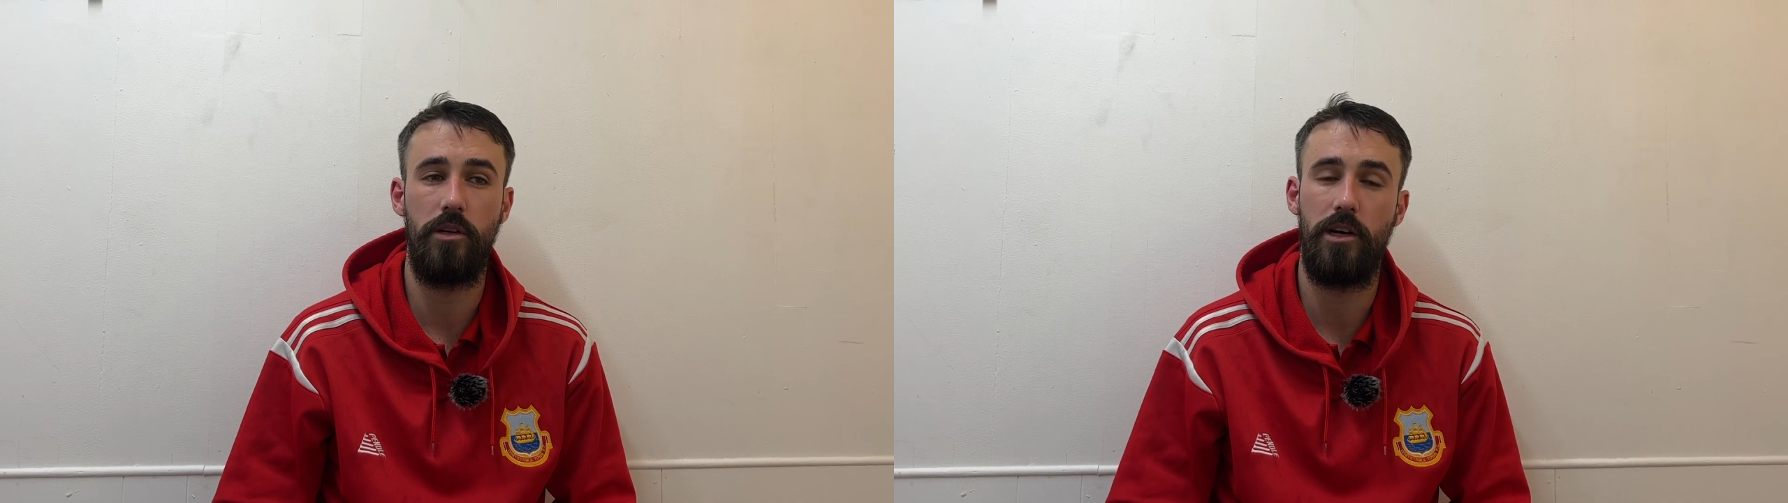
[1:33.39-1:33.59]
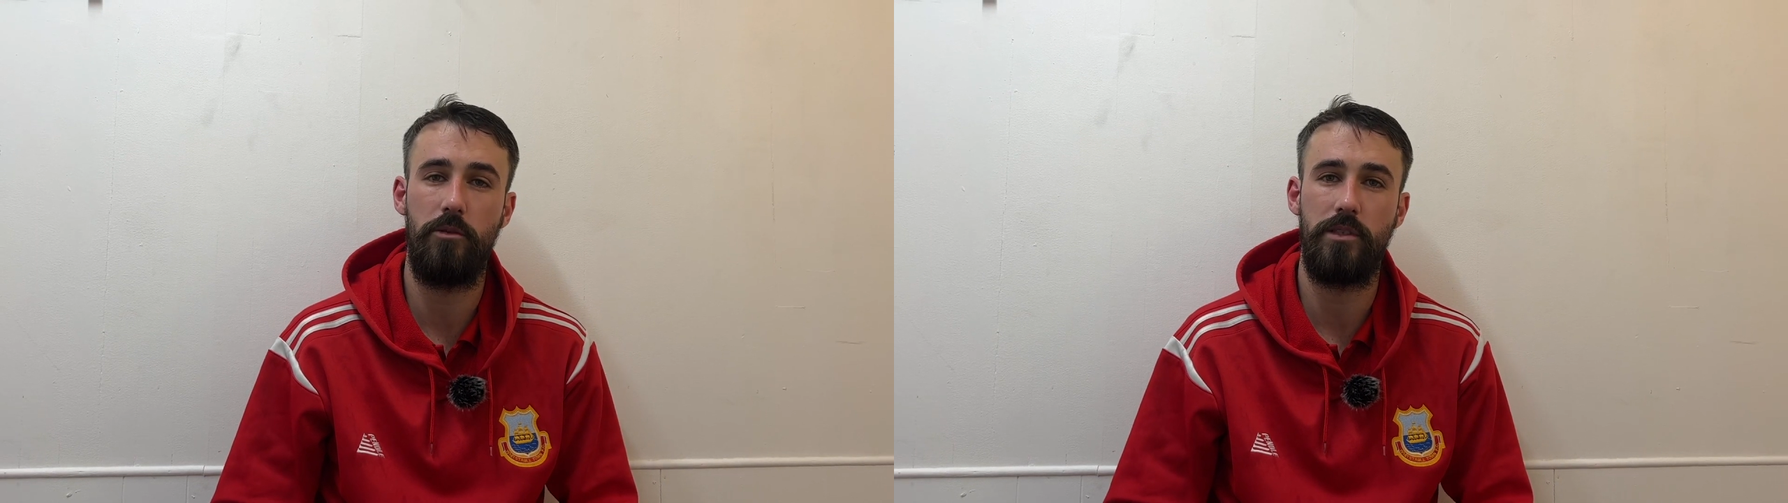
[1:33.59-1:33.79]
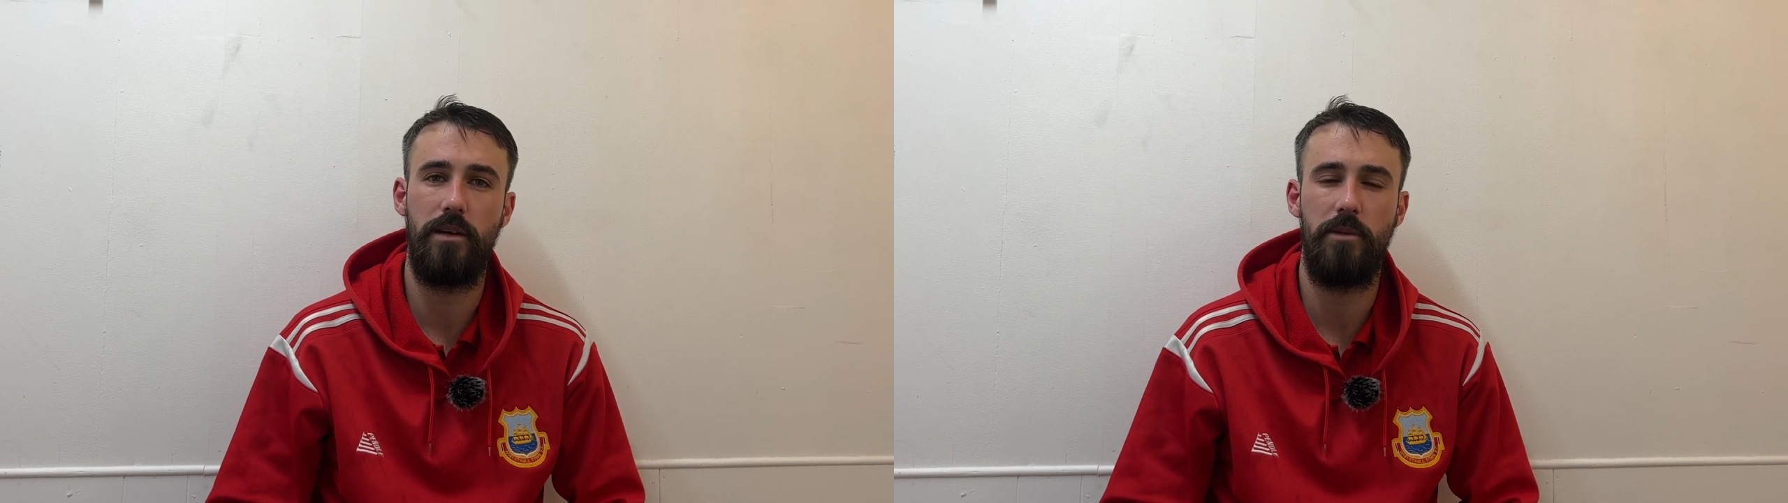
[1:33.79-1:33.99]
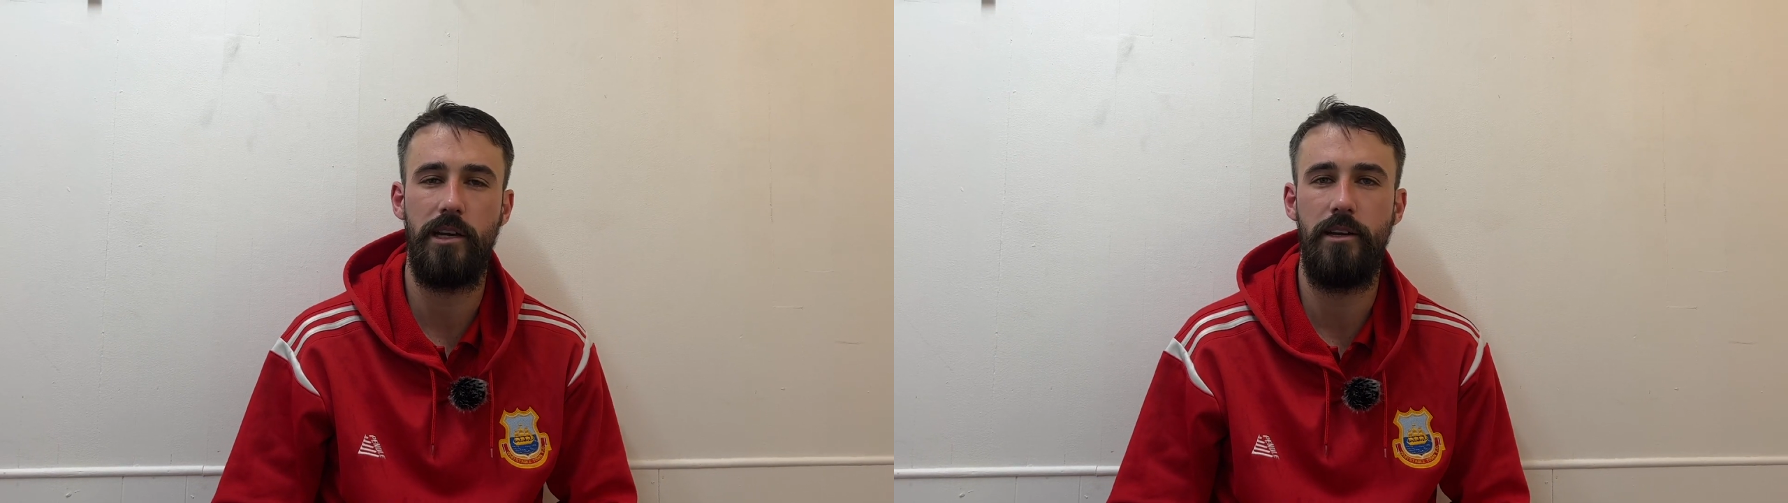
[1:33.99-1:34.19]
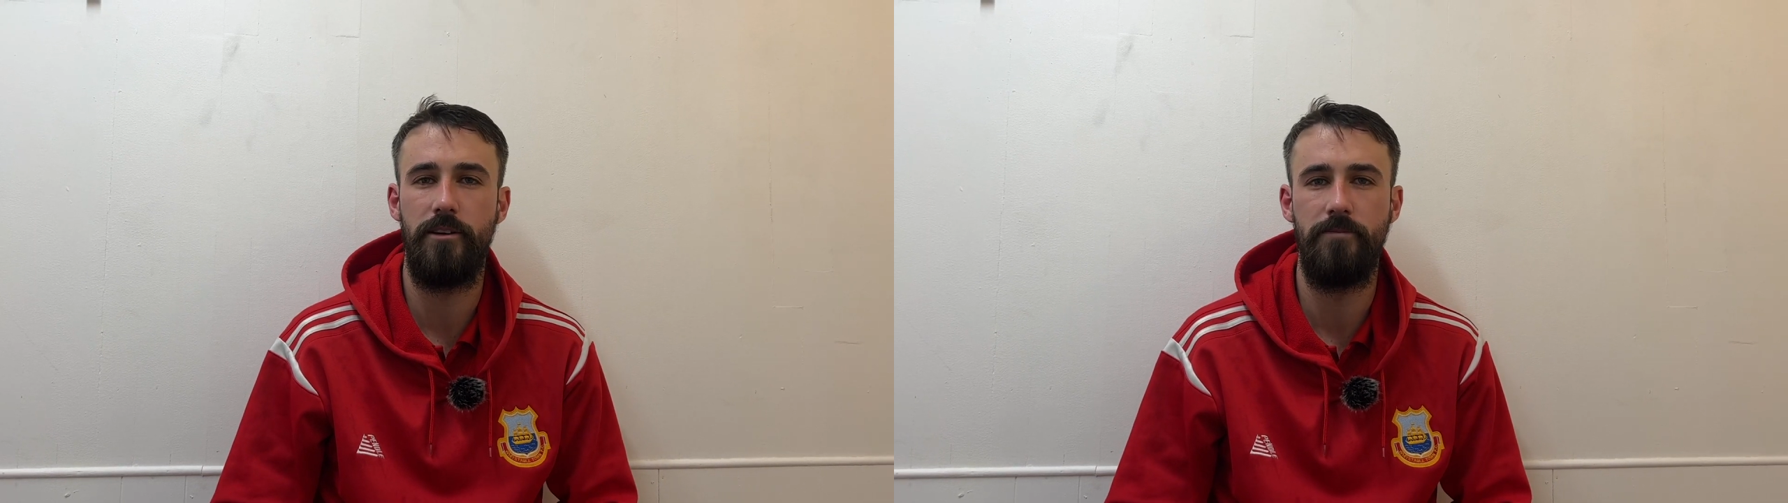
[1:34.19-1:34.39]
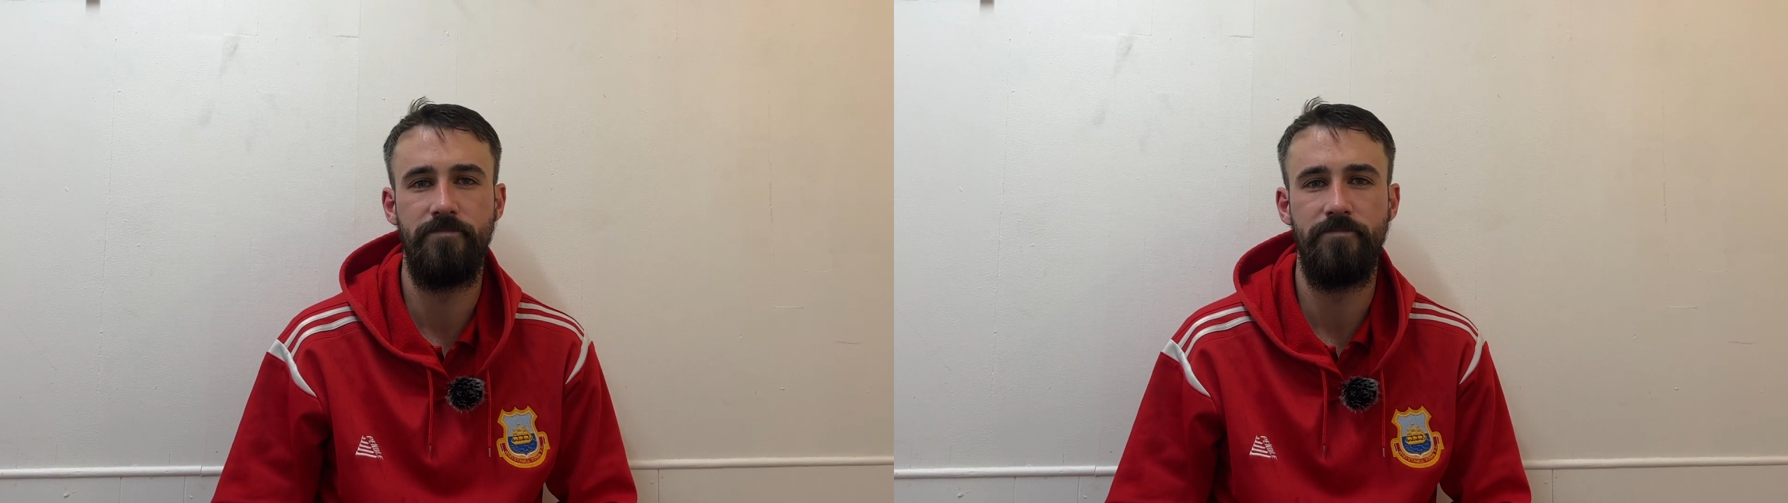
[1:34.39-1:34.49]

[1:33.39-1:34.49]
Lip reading: a goal to get back in it.